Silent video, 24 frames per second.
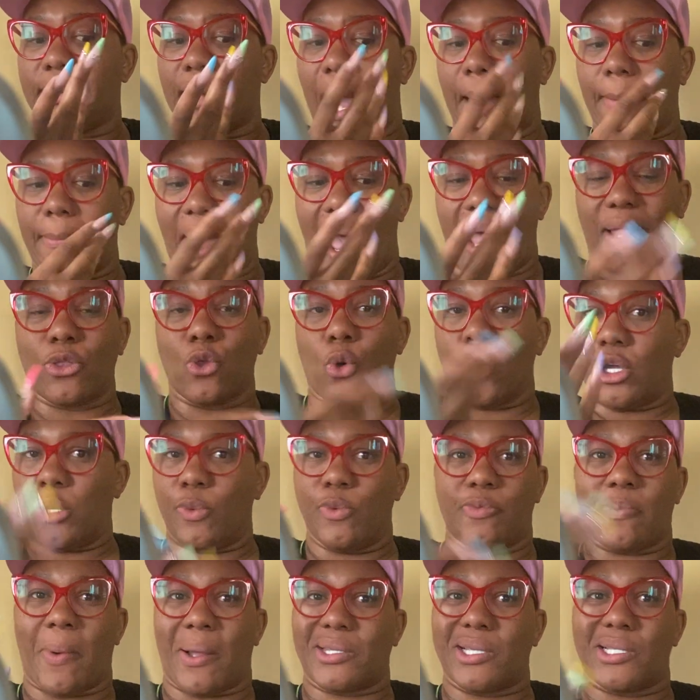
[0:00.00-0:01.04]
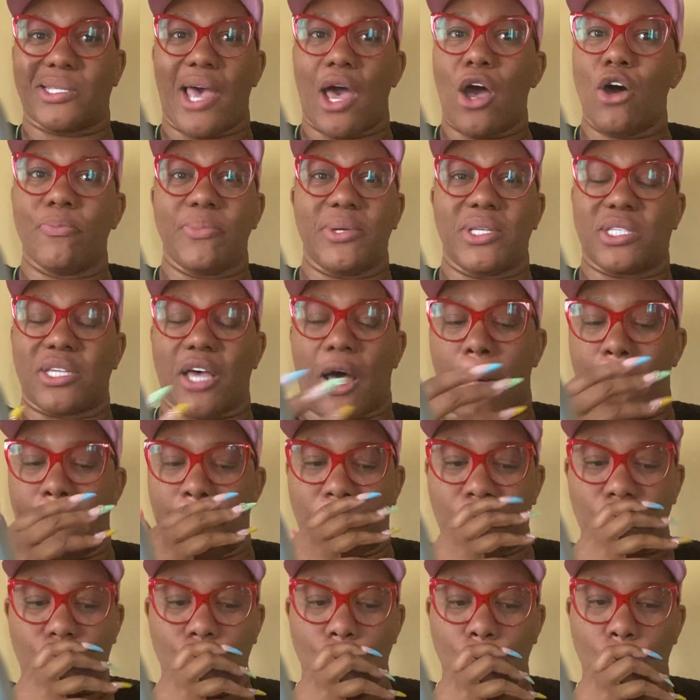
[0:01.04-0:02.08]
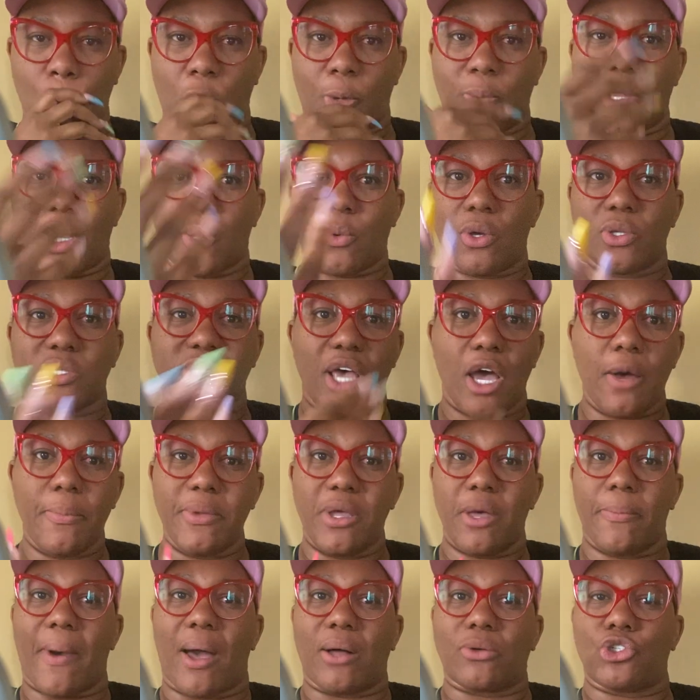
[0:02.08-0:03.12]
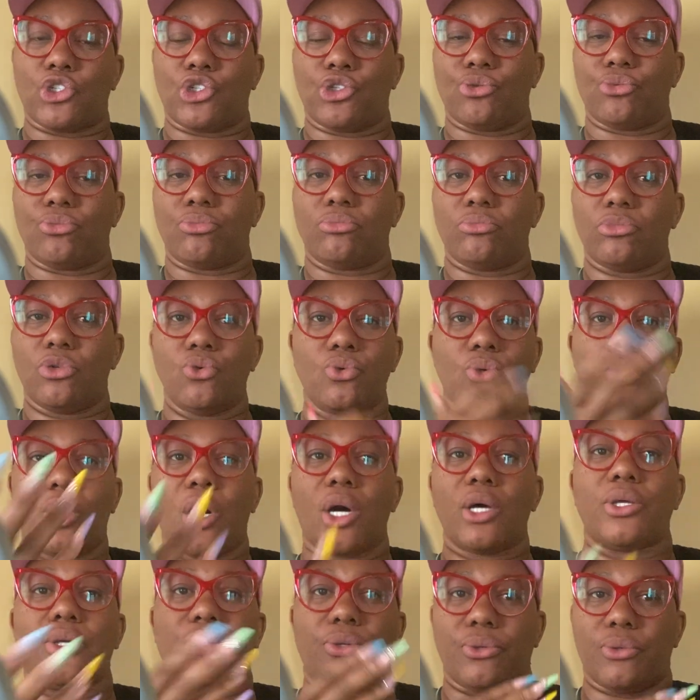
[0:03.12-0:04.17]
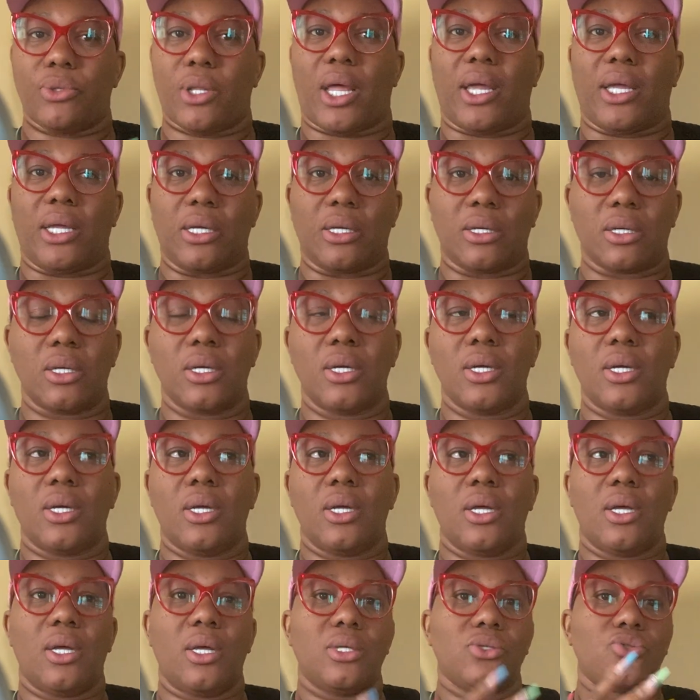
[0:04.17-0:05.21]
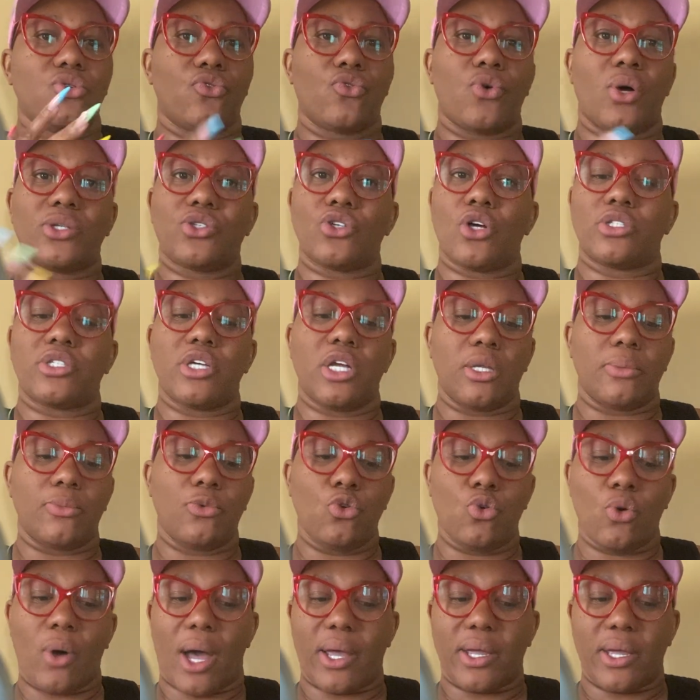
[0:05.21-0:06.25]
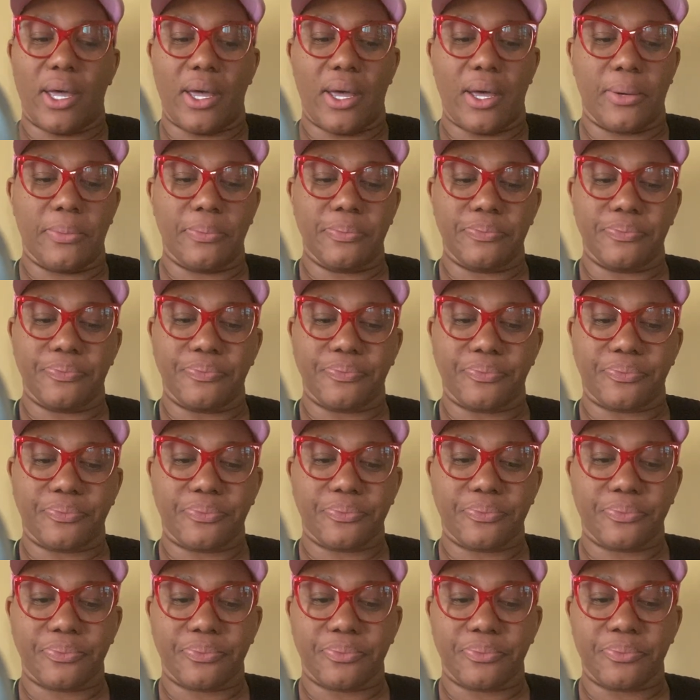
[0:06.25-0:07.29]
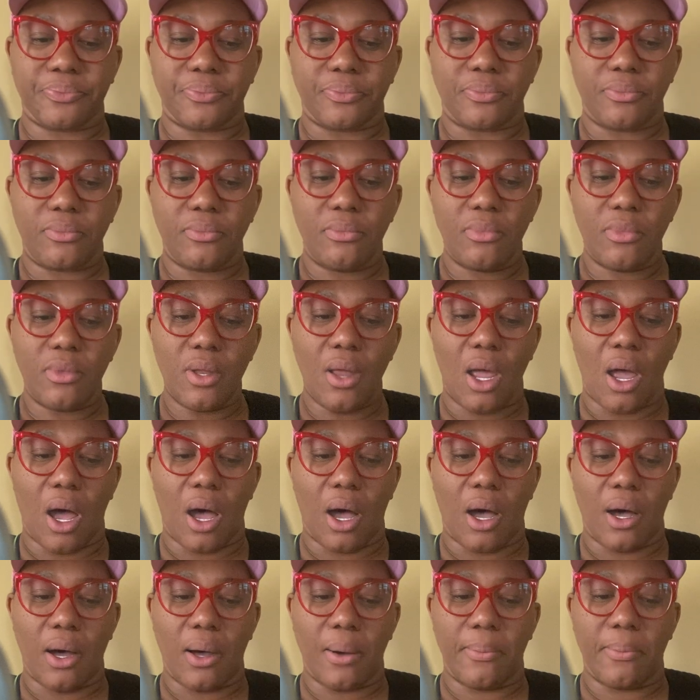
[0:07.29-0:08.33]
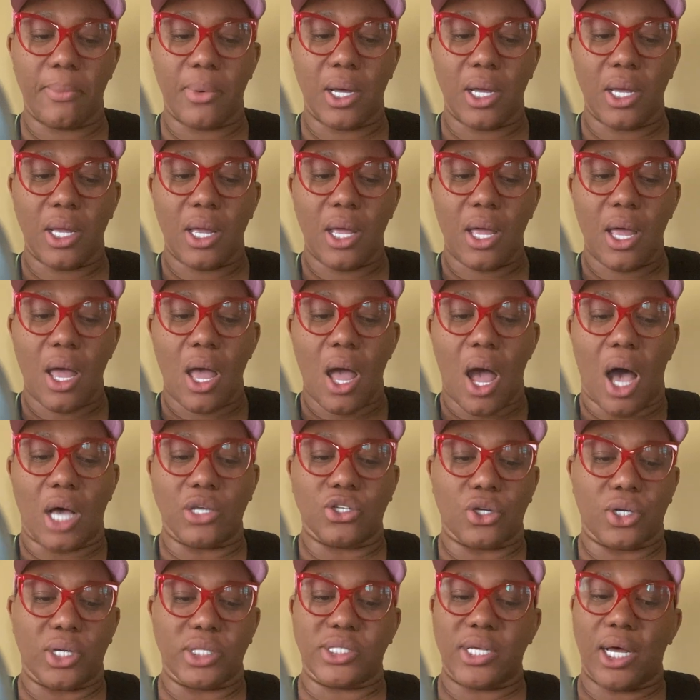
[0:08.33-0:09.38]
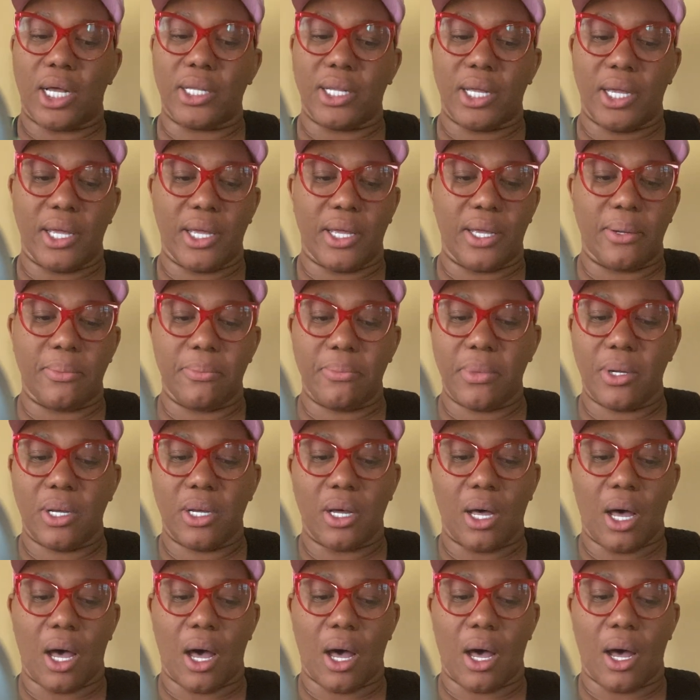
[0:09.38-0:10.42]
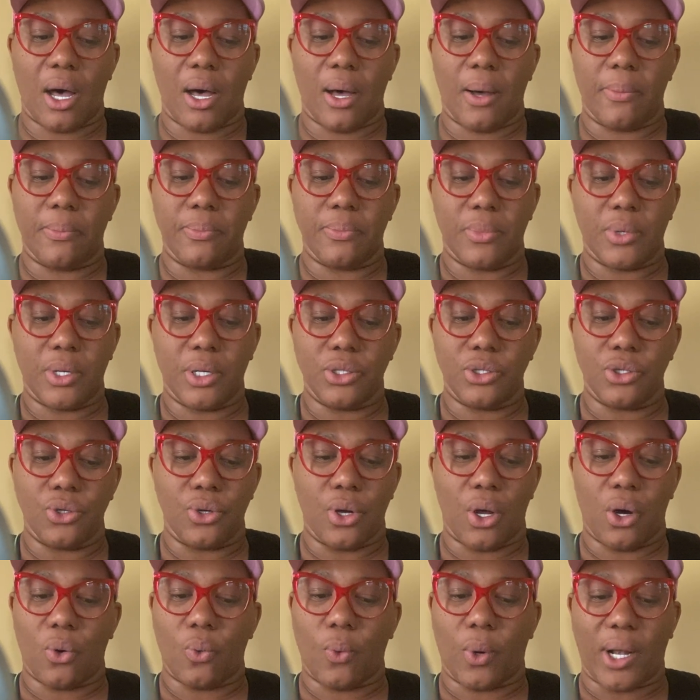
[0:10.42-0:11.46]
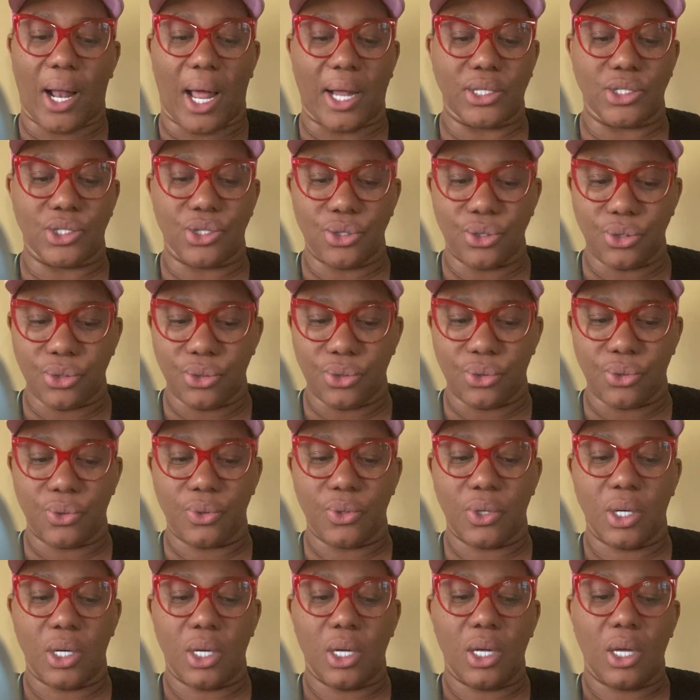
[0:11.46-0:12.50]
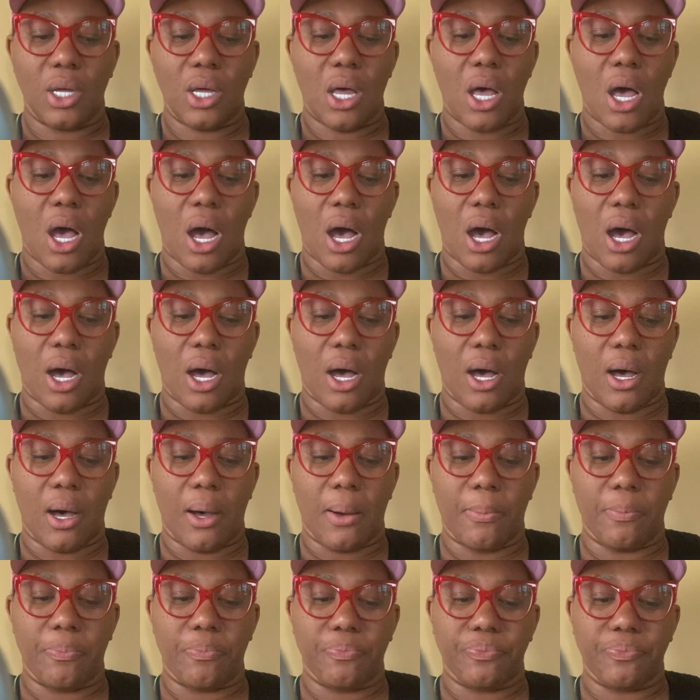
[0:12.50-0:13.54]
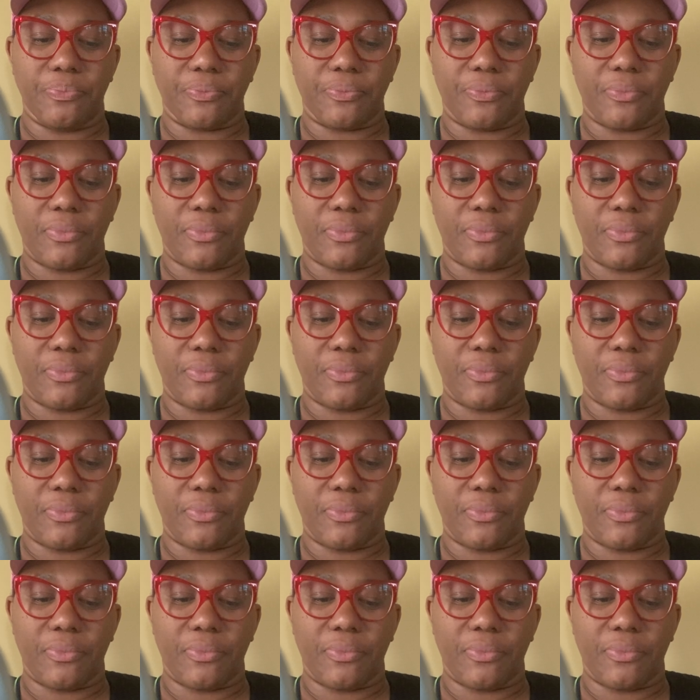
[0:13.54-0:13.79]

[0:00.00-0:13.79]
I mean, I thought he was about to tell me something. He was like, well, tell me about you who are you? Like, so of course, so I tell him who I am. Um, I started telling him, um, you know, what I do. Um,